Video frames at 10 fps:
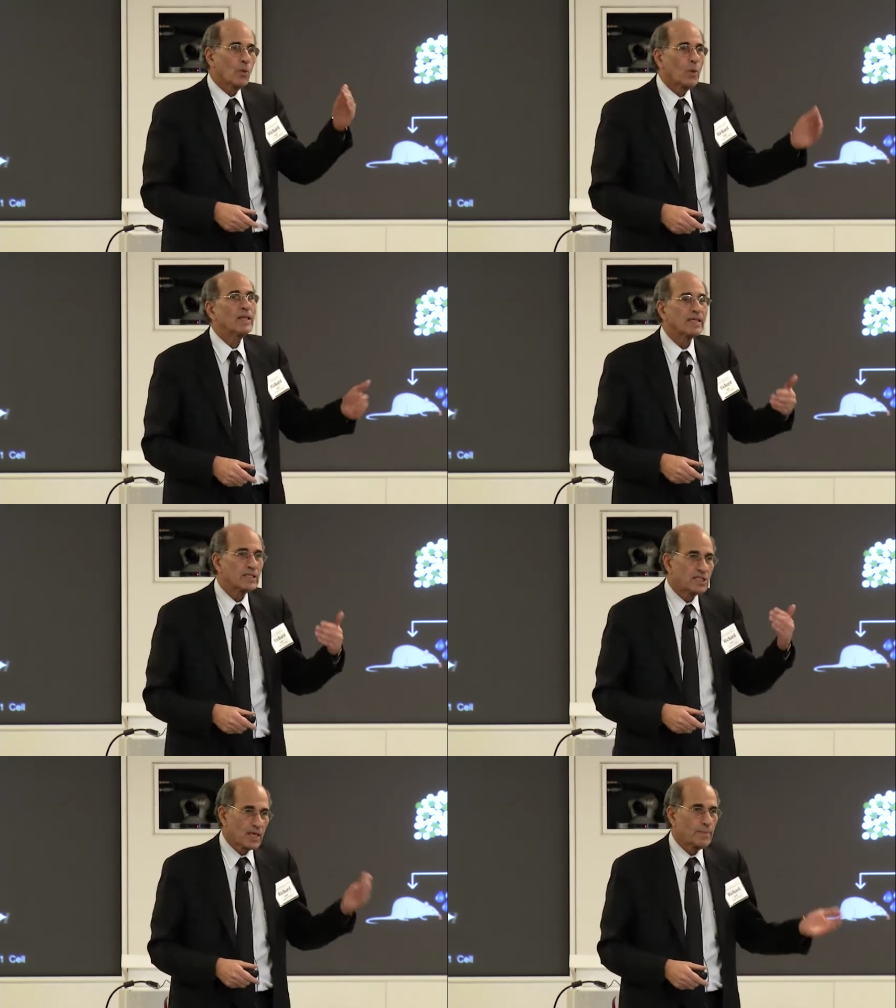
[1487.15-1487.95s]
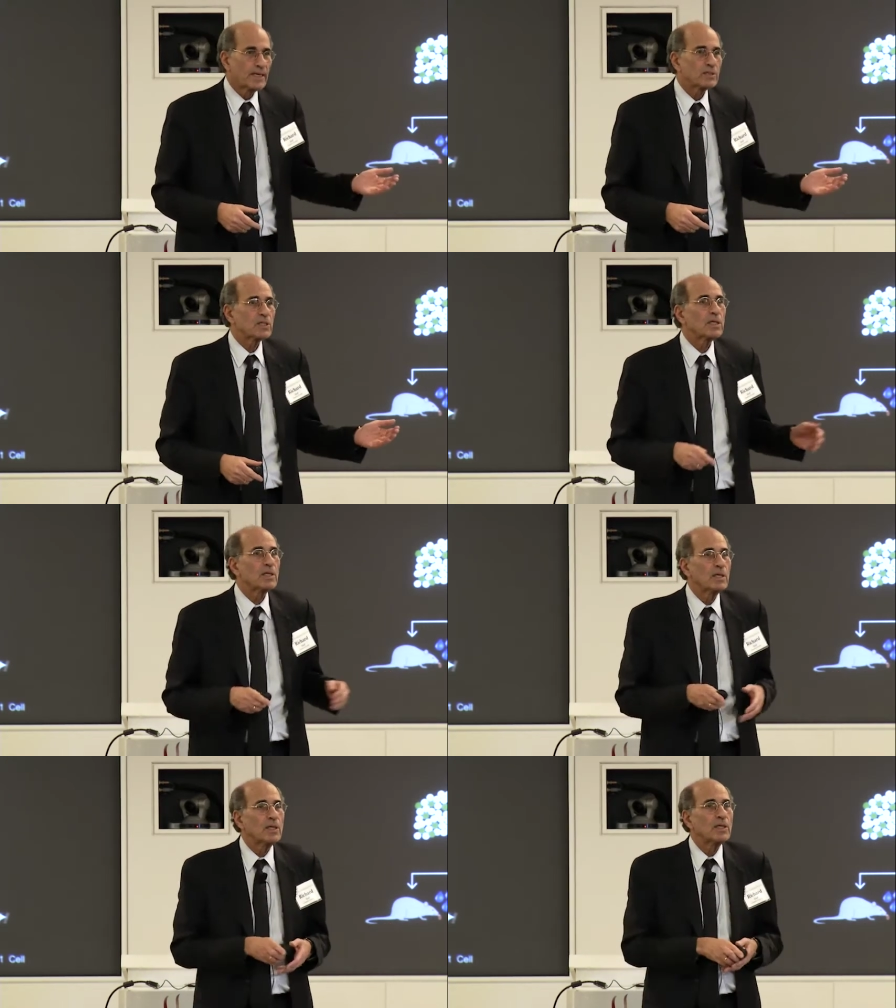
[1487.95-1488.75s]
will exhibit
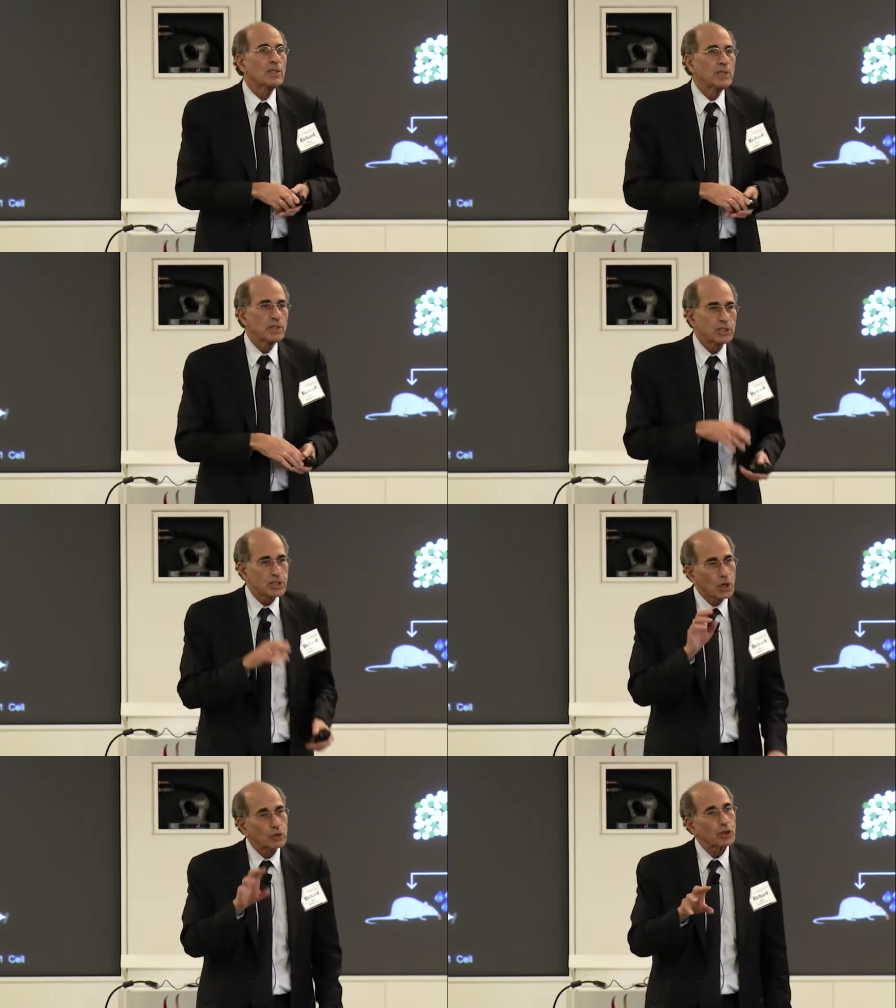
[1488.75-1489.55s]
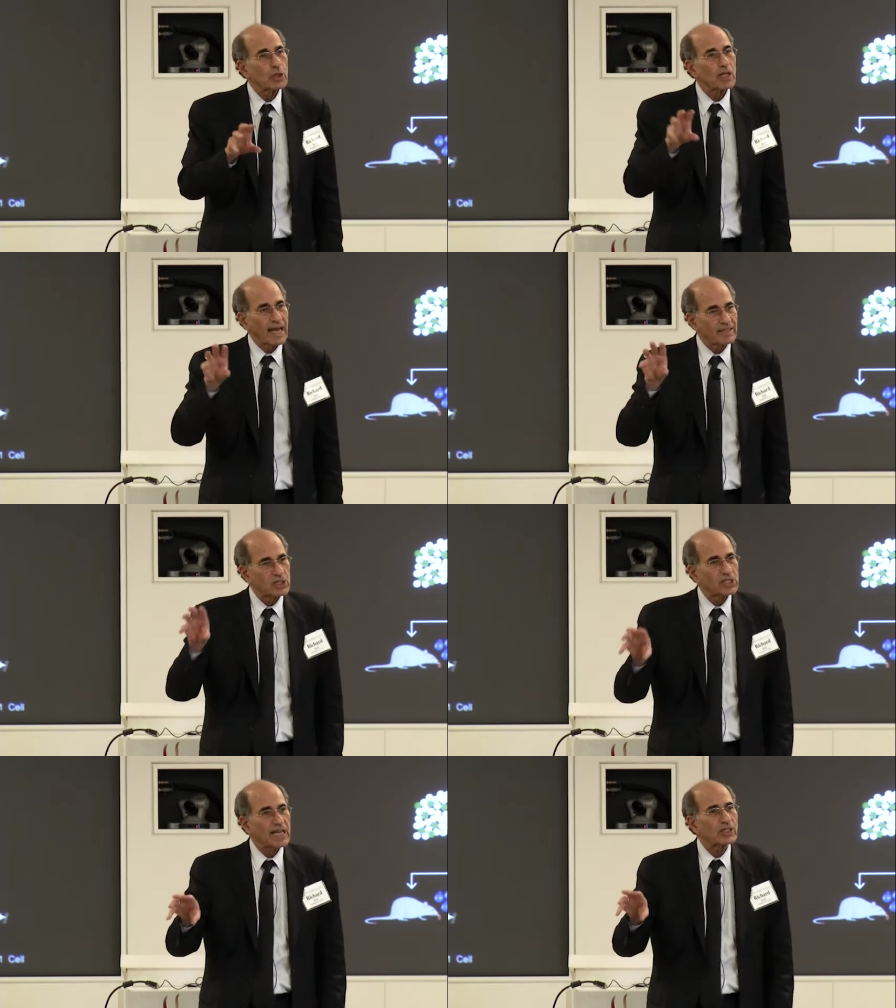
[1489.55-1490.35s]
social and
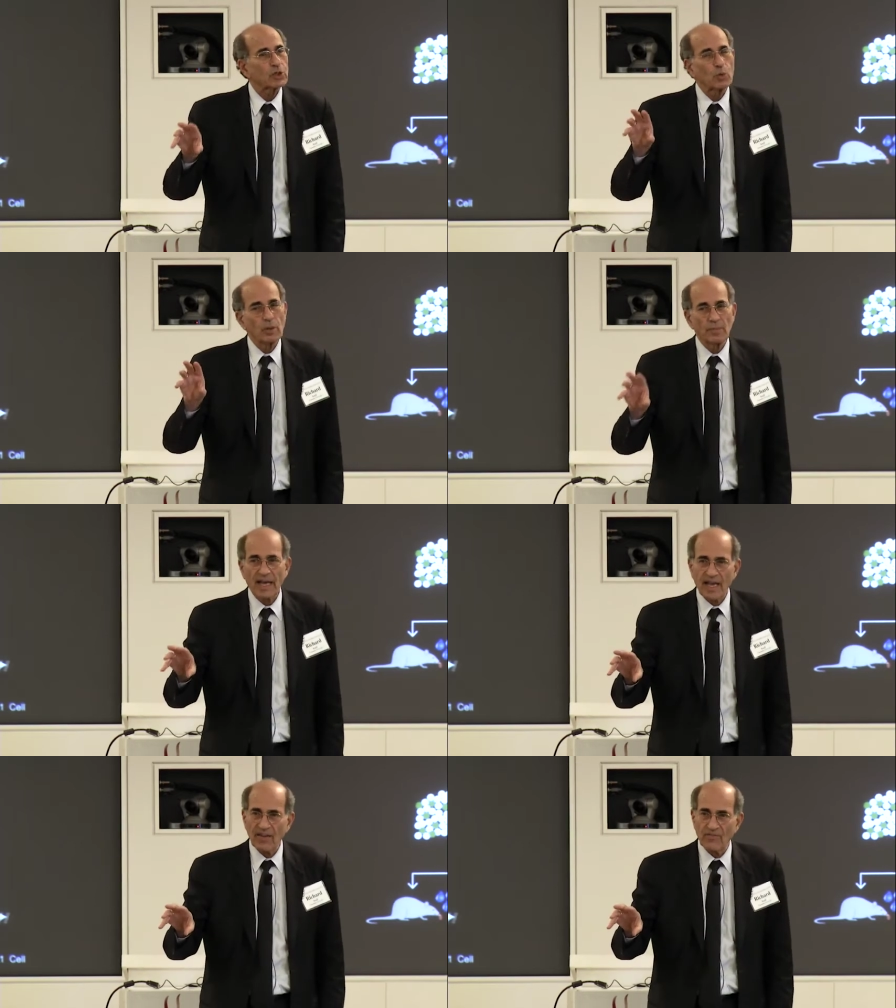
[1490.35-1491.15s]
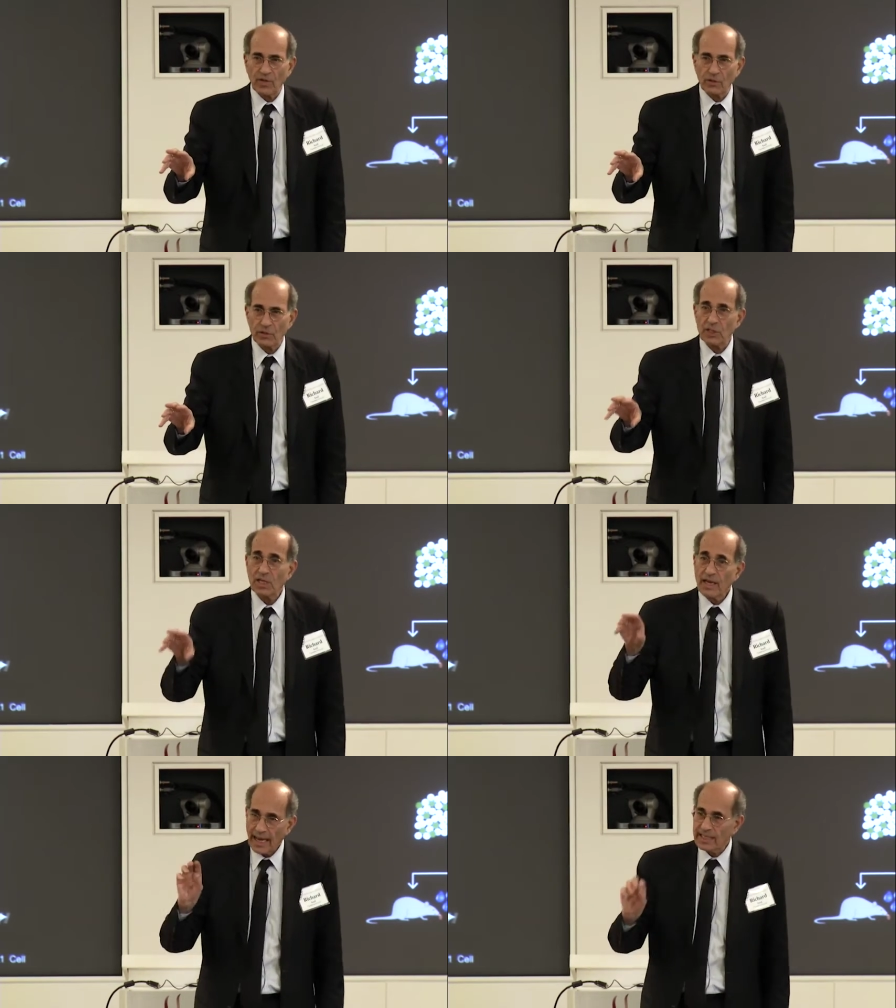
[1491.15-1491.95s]
sexual behaviors
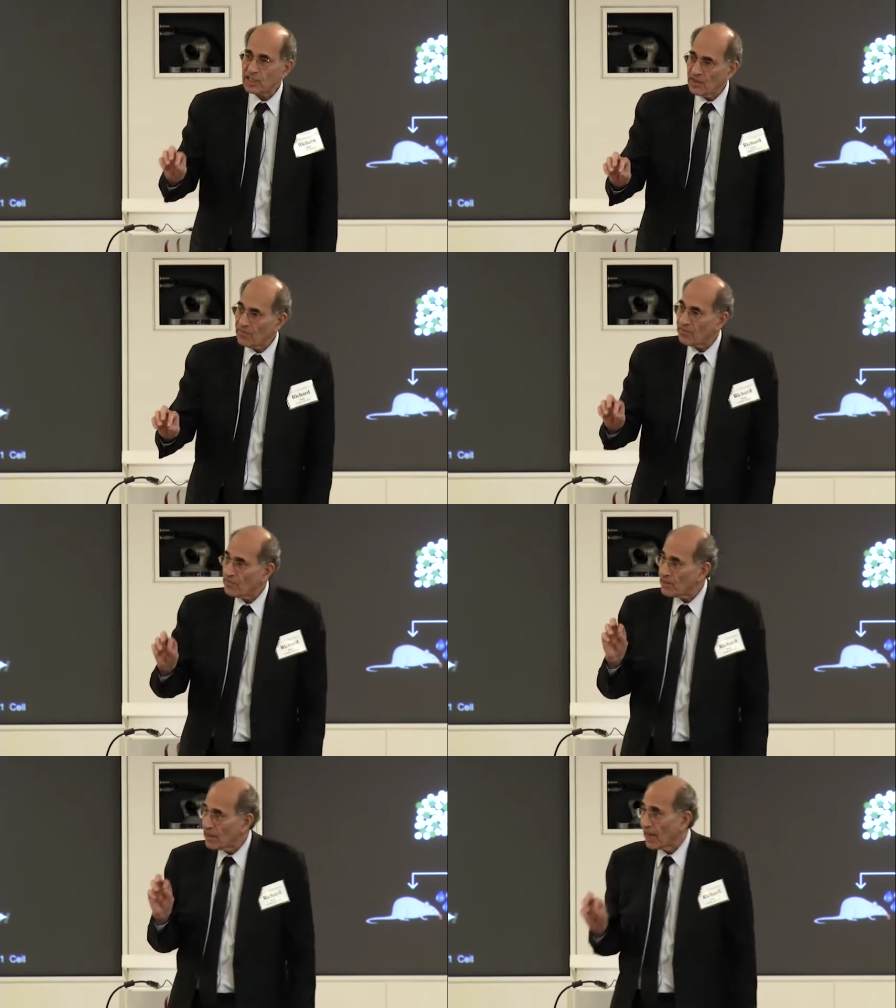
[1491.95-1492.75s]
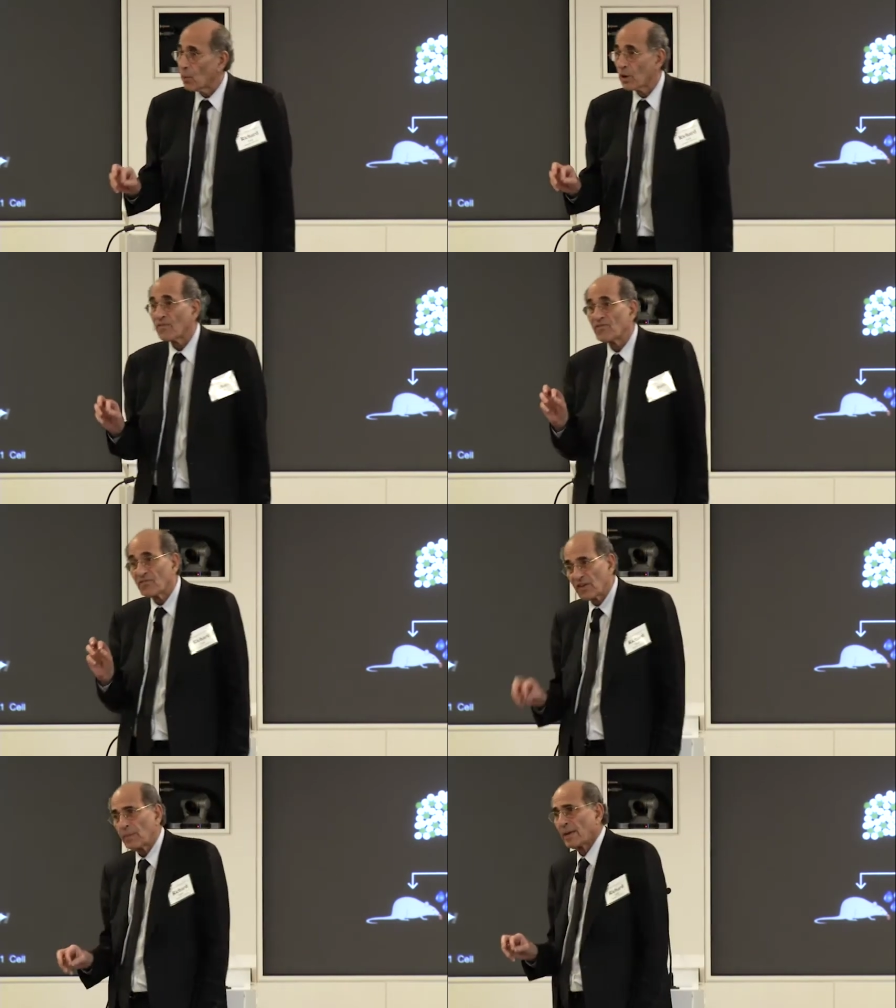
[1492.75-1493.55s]
as if there were a
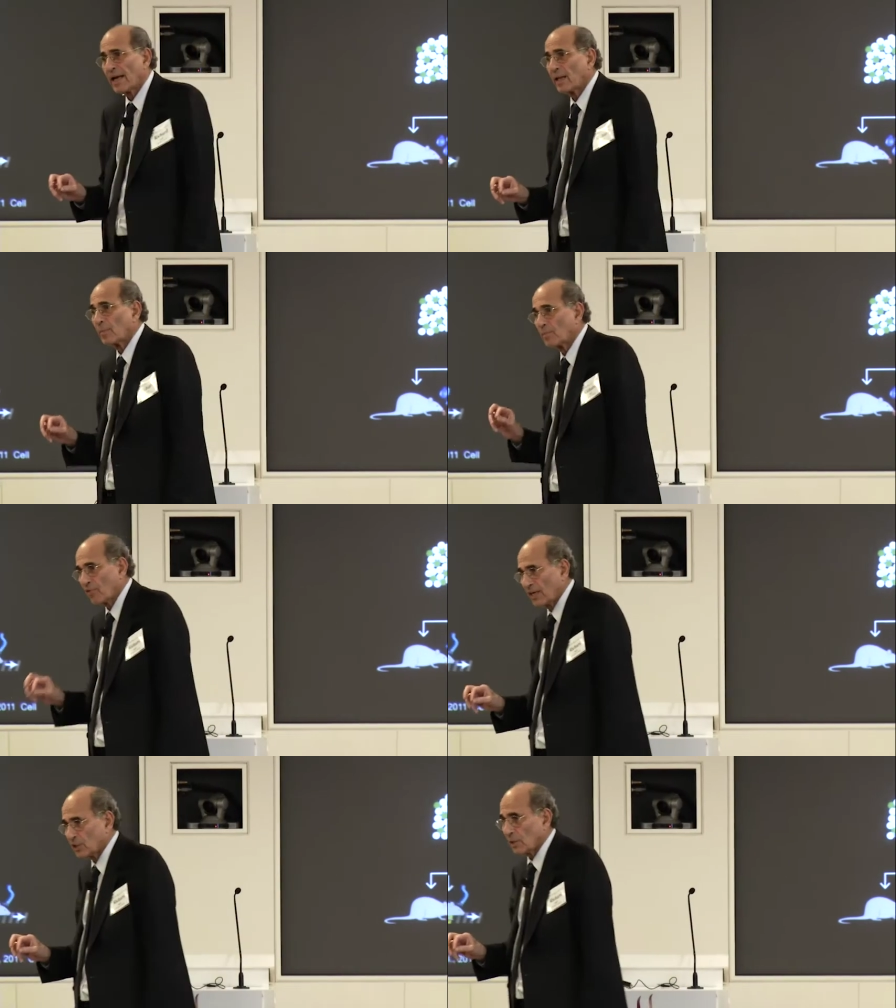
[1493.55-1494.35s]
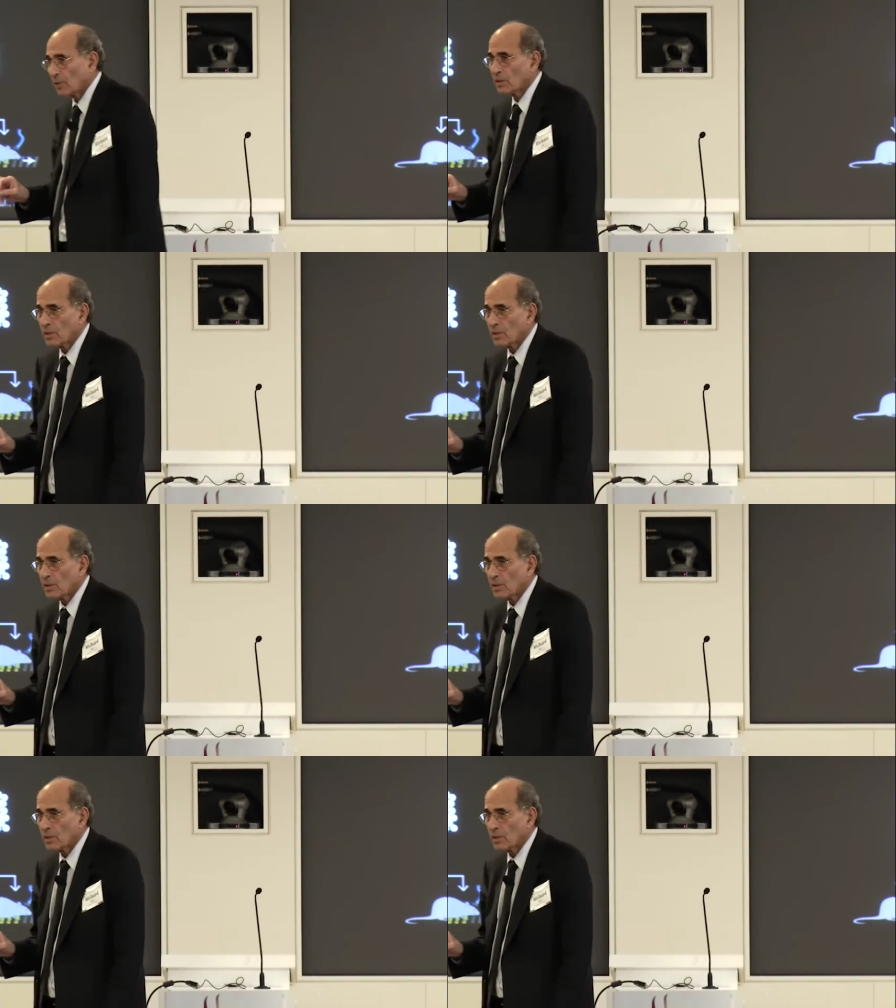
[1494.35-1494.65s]
female present.